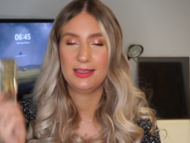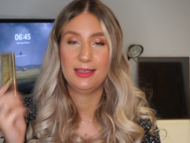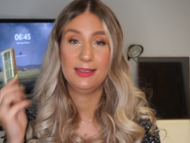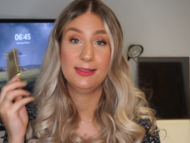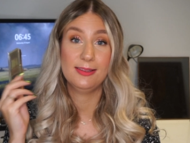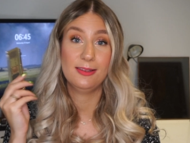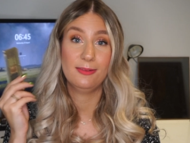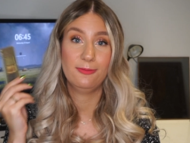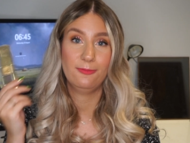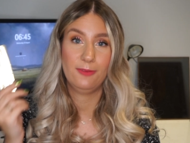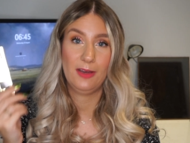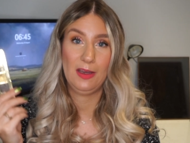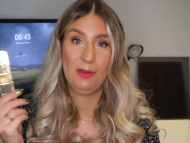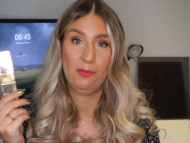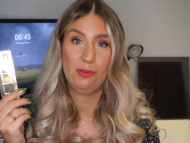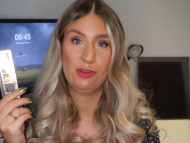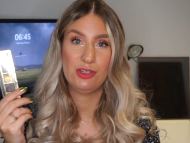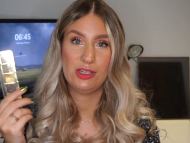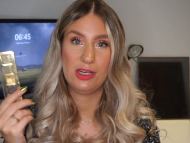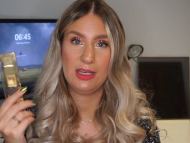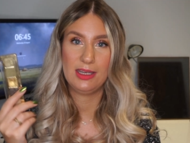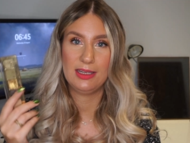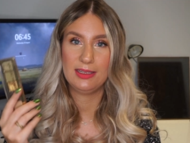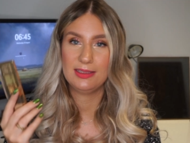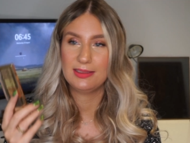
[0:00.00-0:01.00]
is Five
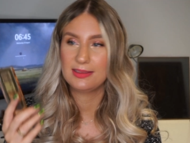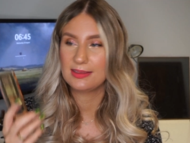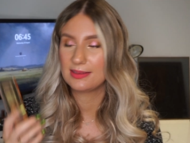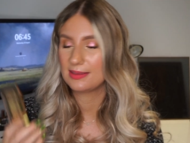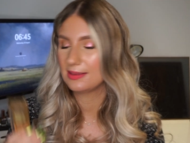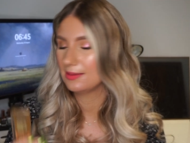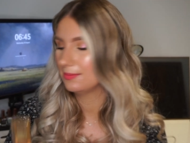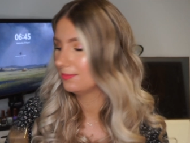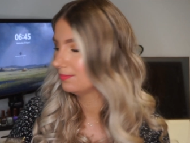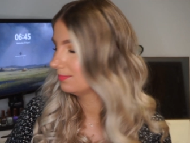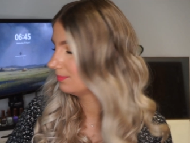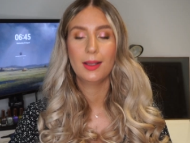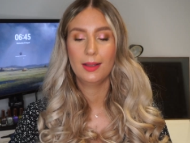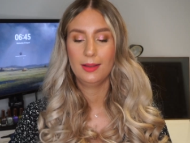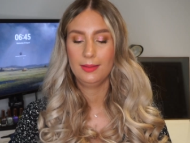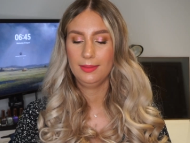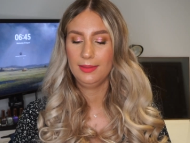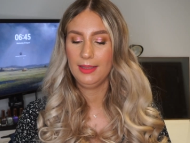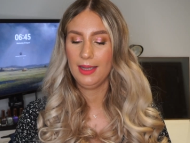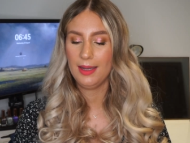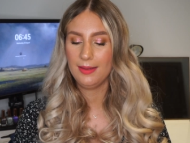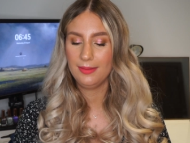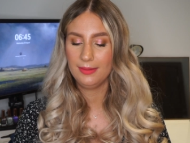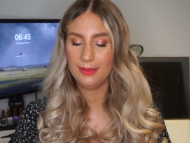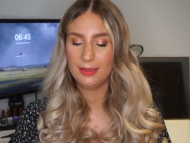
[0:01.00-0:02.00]
Shades.
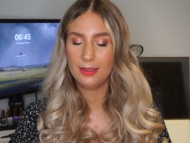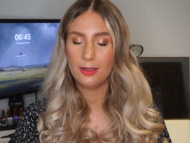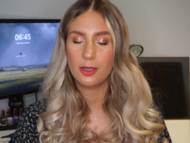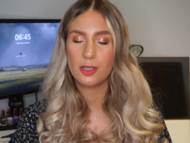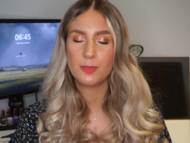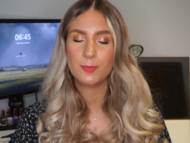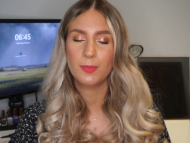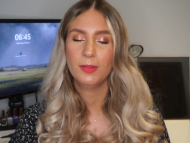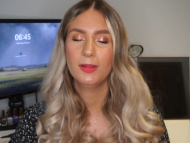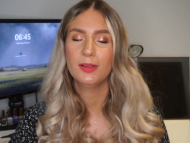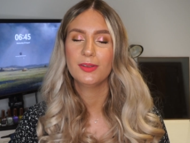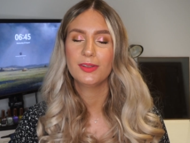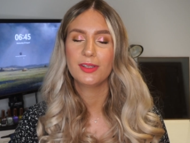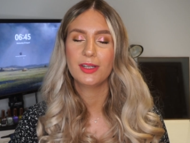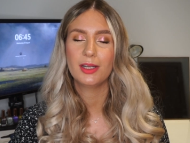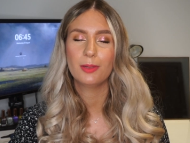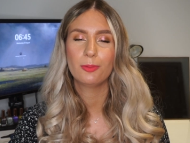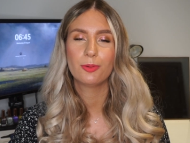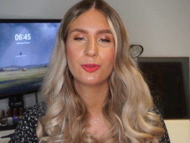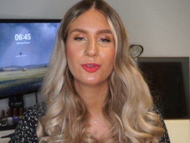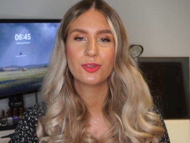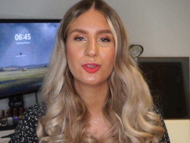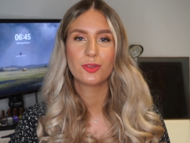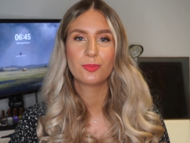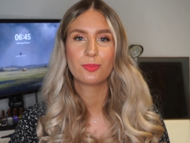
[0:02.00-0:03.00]
Then the last palette that I
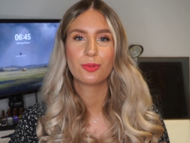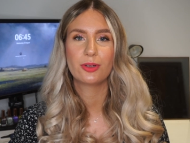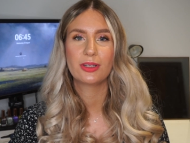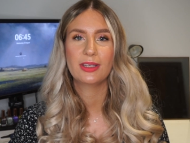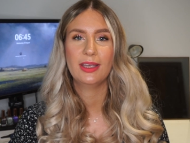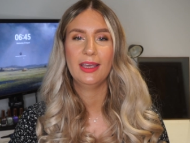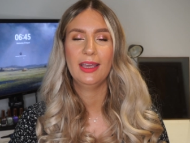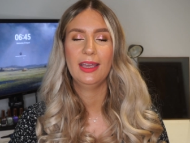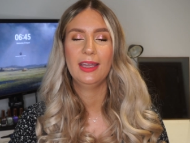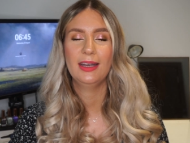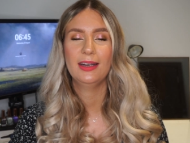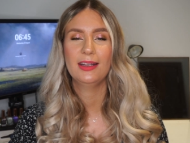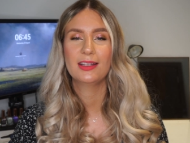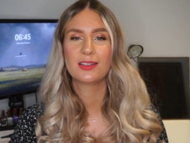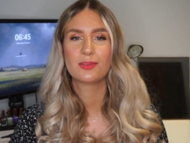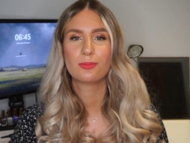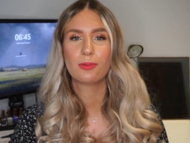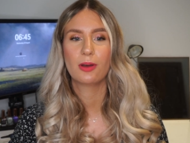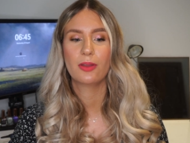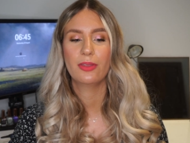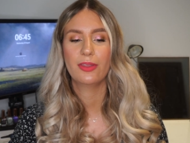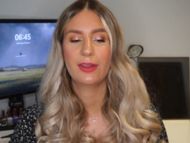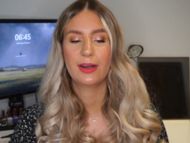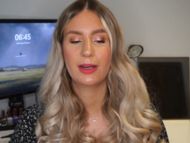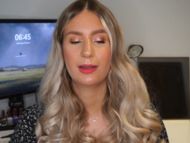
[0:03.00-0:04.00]
want to bring in is
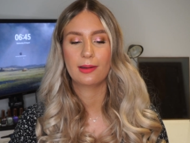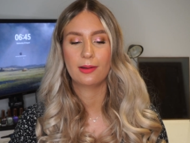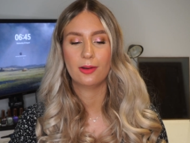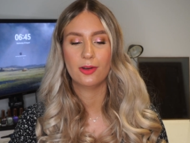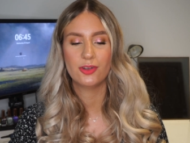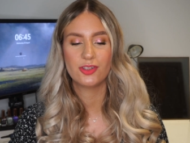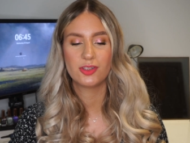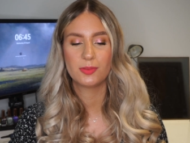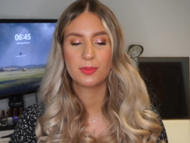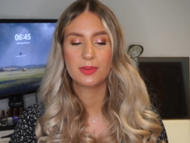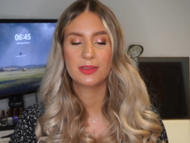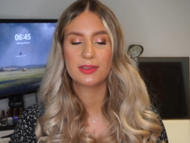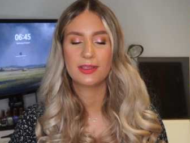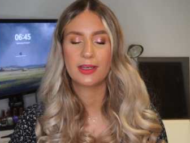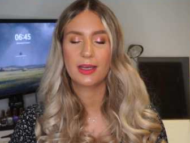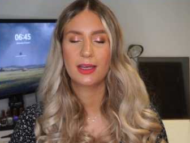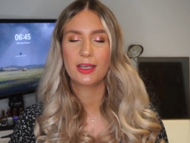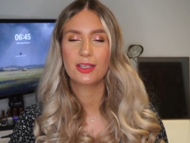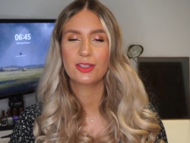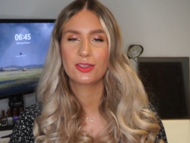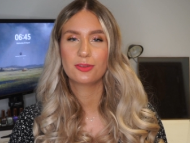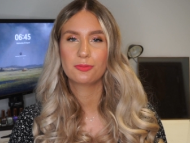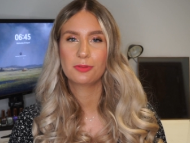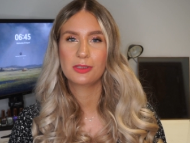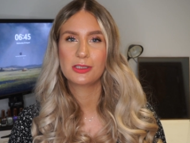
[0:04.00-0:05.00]
one that I've also been
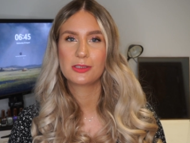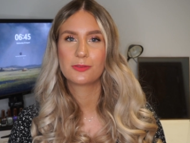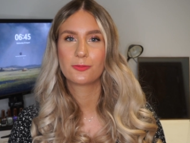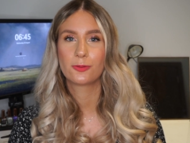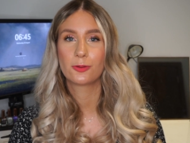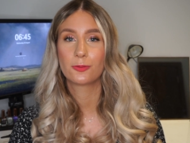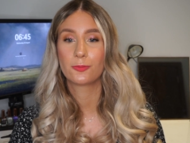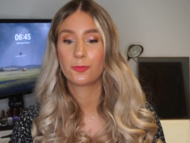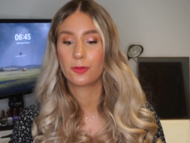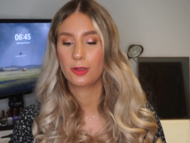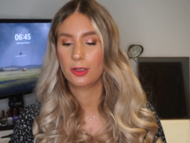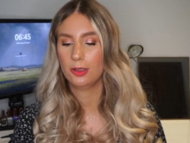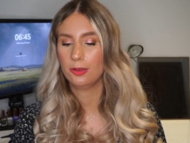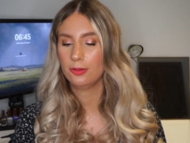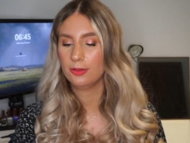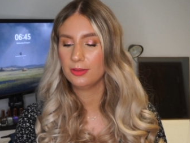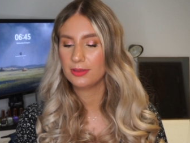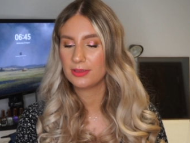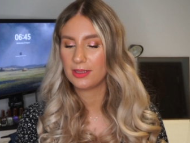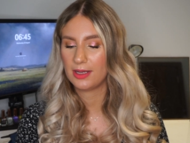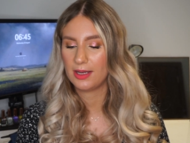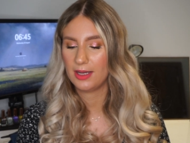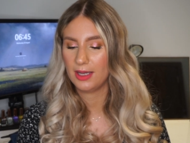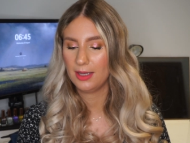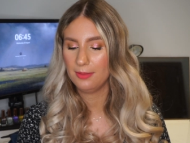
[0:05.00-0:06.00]
dying to reach for for a long
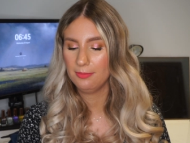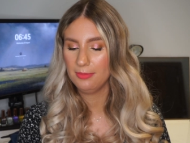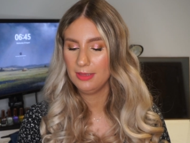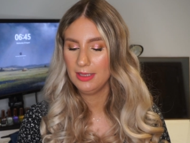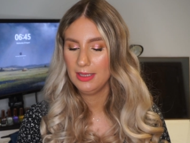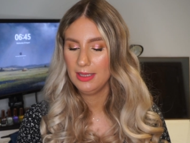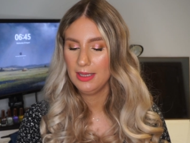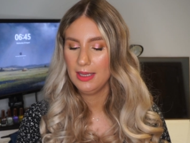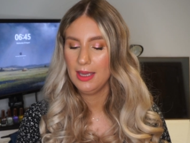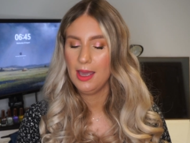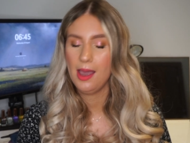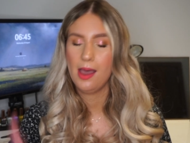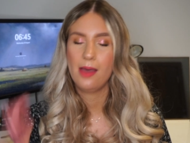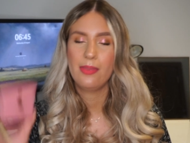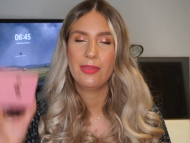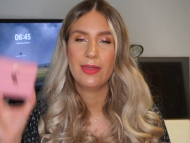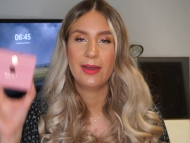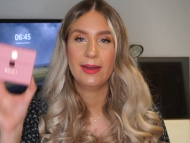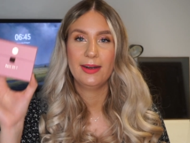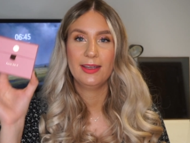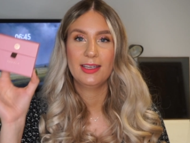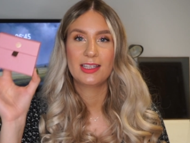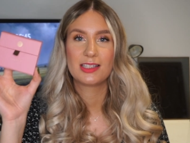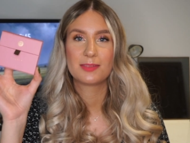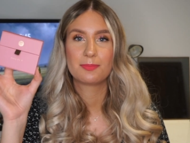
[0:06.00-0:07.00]
time and
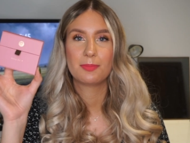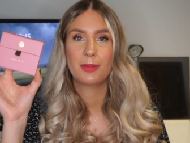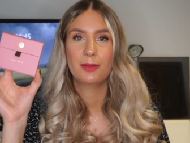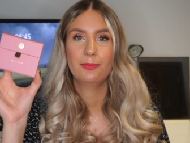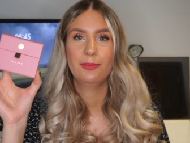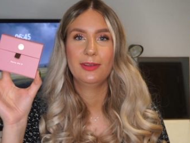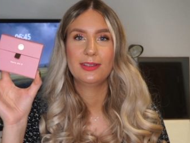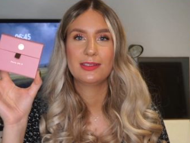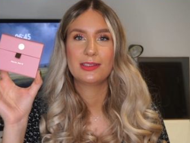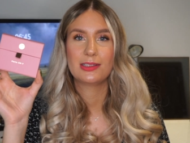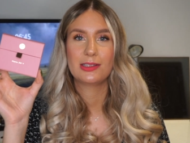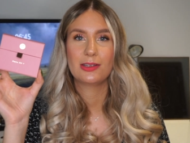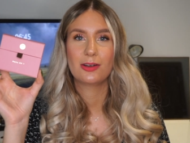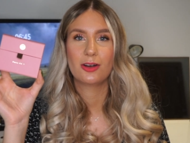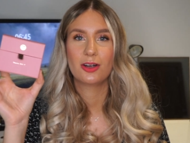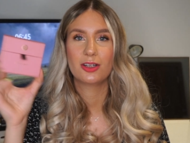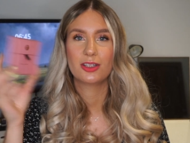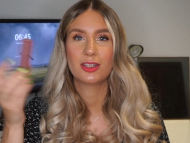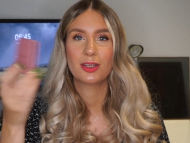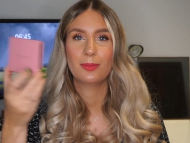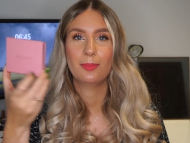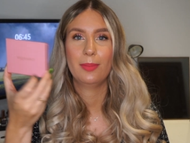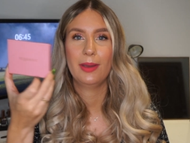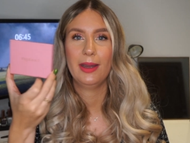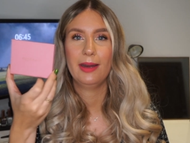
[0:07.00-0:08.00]
that is my Viseart
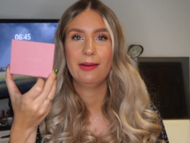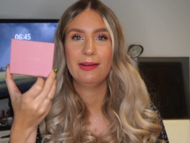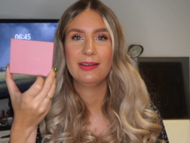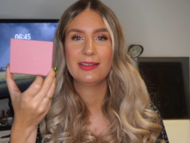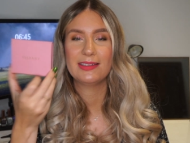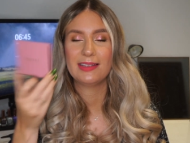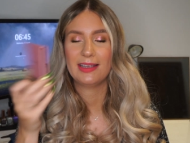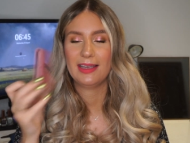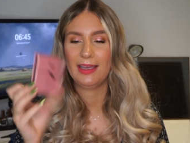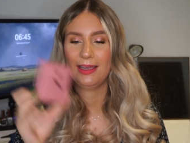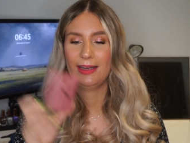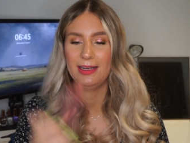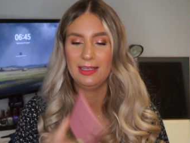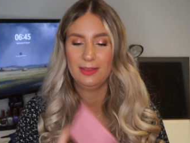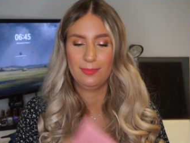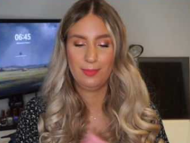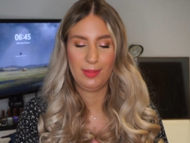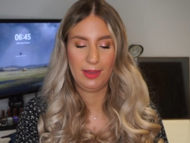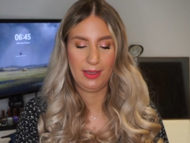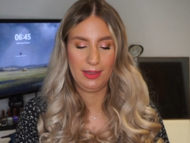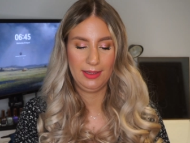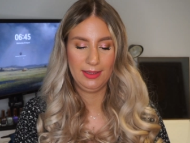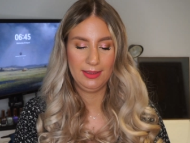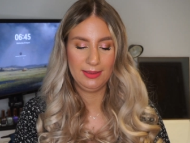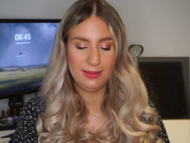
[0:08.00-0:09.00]
Paris Edit
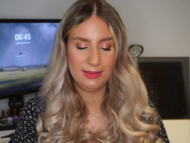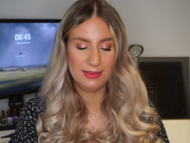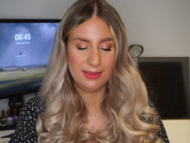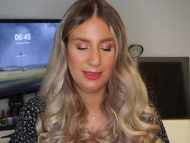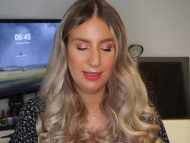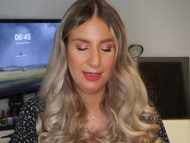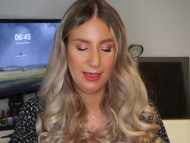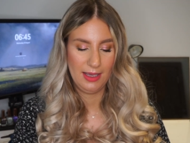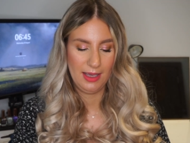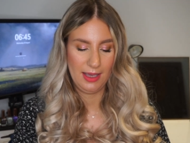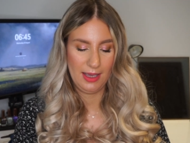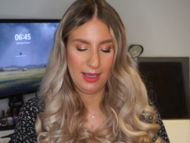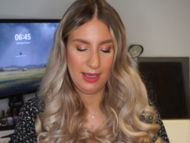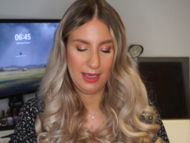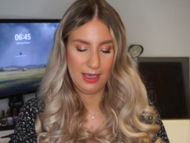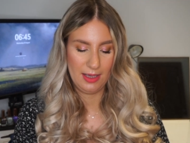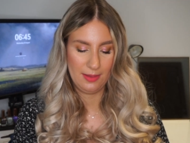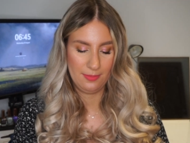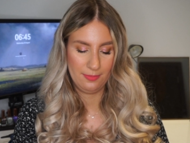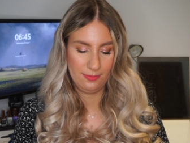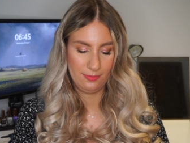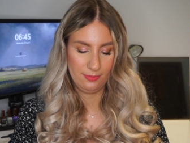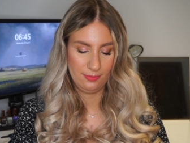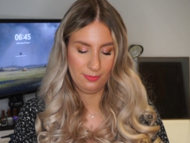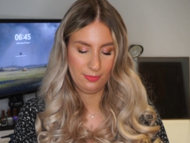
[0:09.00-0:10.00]
palette.
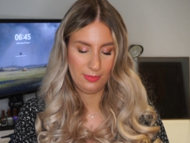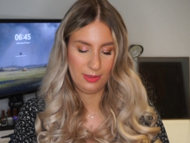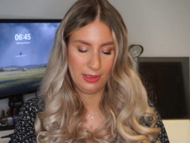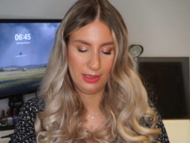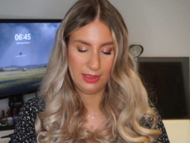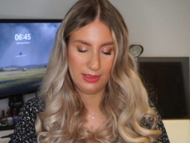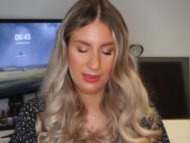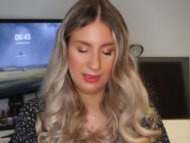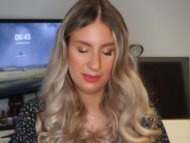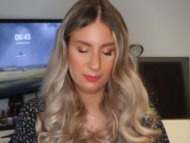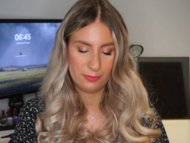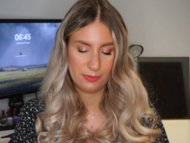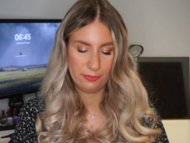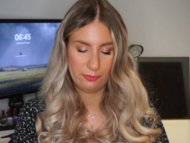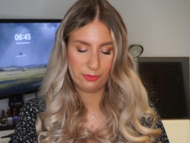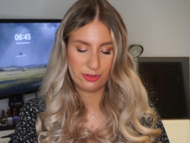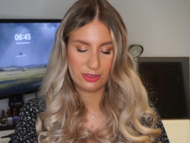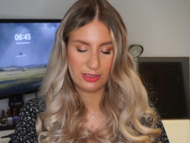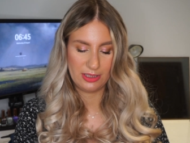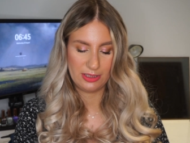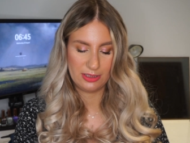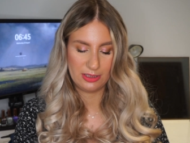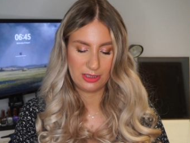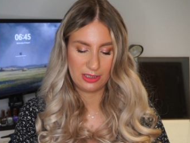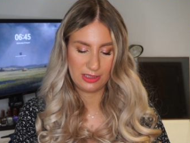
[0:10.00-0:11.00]
Um, and this one was
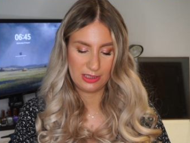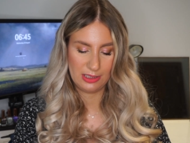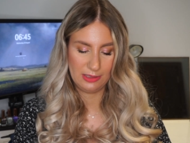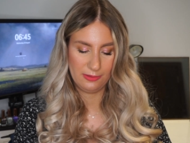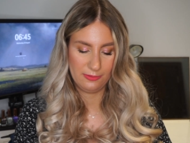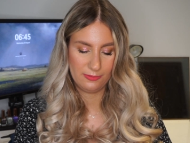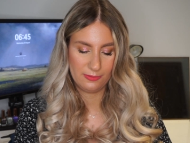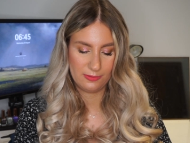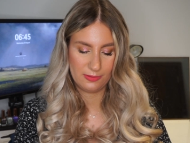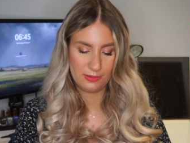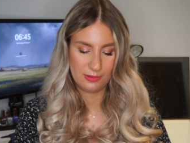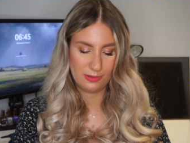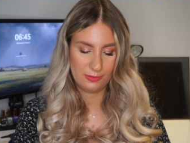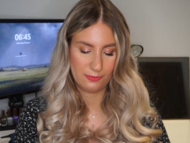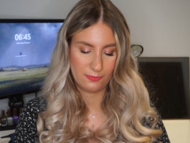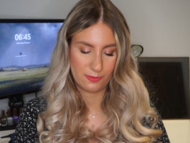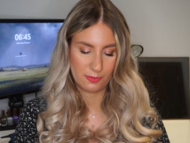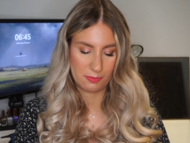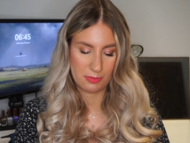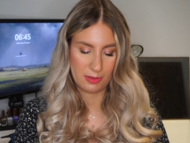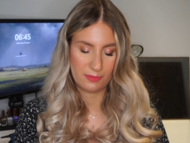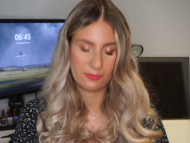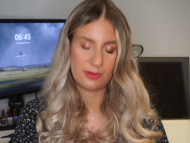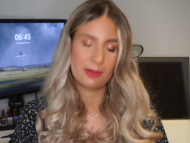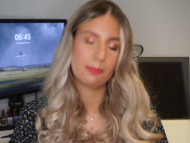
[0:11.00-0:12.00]
another gift from
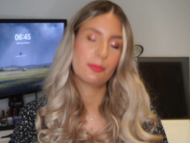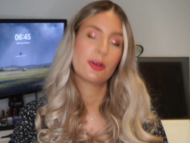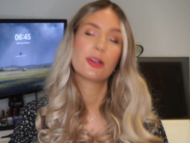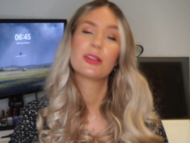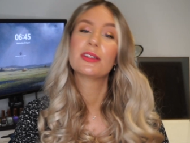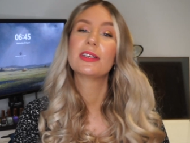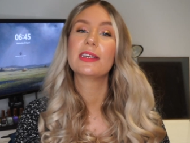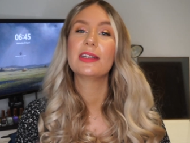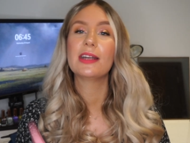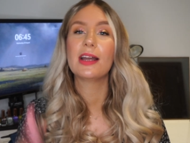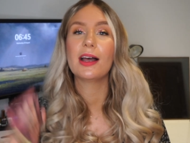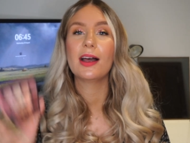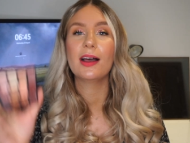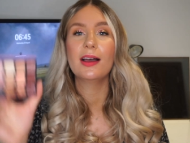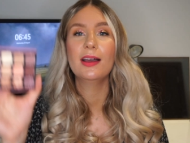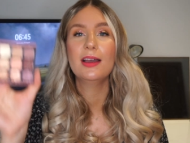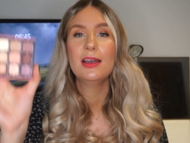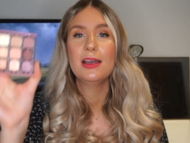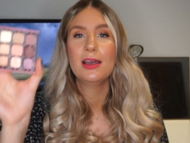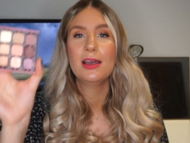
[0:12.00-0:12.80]
my friend Martina.